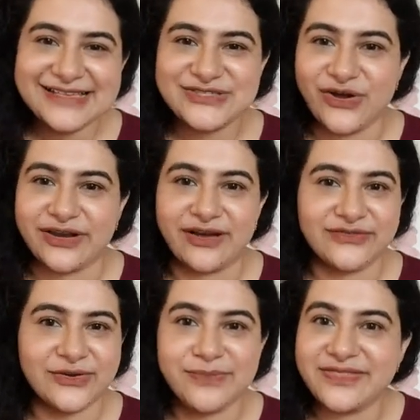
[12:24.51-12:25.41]
sought
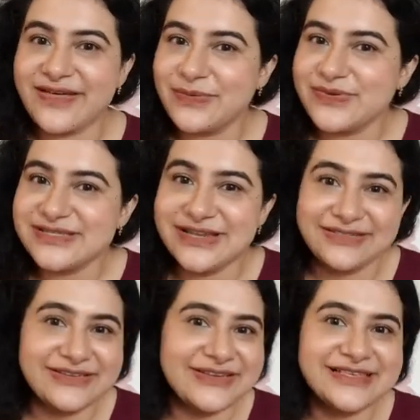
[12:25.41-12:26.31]
after. But that was
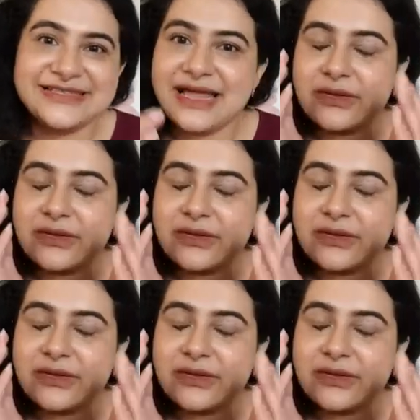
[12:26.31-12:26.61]
not the reason.